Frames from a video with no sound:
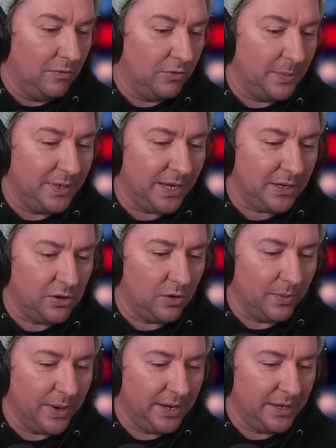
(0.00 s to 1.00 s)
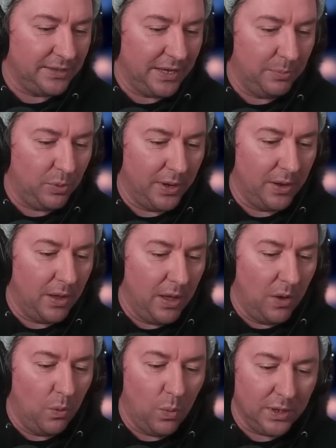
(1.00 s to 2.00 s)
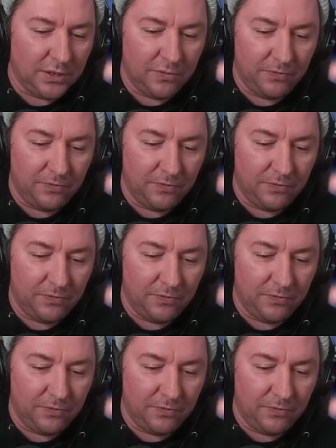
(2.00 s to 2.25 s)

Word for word: From a technical readiness standpoint, what's